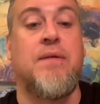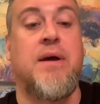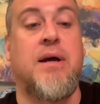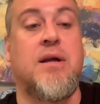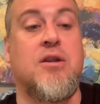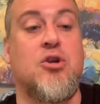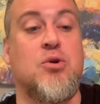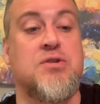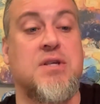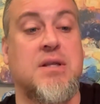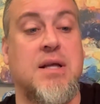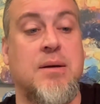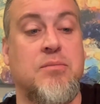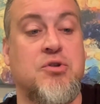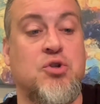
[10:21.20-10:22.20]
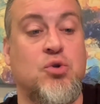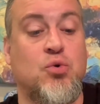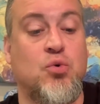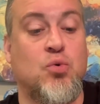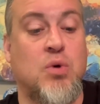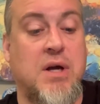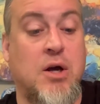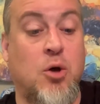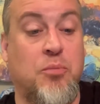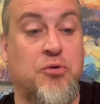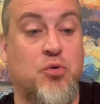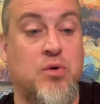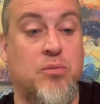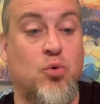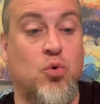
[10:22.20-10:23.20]
then using them to help
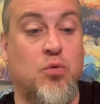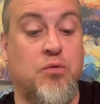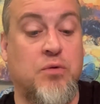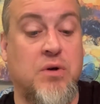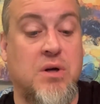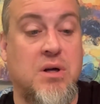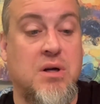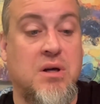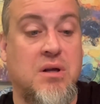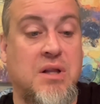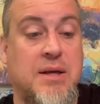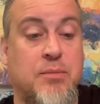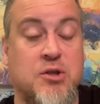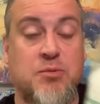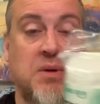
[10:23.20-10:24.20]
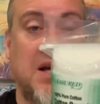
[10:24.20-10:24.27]
to remove labels. But